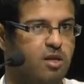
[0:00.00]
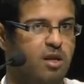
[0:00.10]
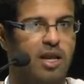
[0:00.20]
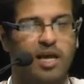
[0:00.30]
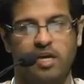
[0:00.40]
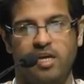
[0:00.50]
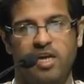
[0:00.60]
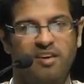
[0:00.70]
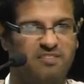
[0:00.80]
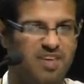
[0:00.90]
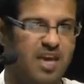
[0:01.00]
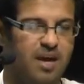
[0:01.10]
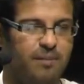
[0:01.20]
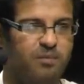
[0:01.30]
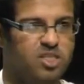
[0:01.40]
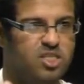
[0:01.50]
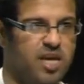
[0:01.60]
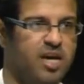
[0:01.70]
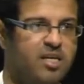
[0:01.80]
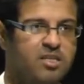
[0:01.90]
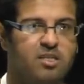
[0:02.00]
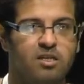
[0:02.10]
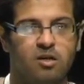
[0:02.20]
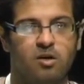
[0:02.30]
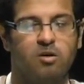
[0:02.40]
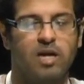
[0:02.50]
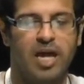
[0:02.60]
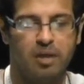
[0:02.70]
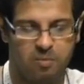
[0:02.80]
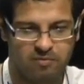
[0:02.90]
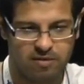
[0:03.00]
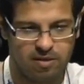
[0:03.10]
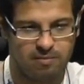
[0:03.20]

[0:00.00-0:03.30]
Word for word: like KVM, Xen, or Hyper-V.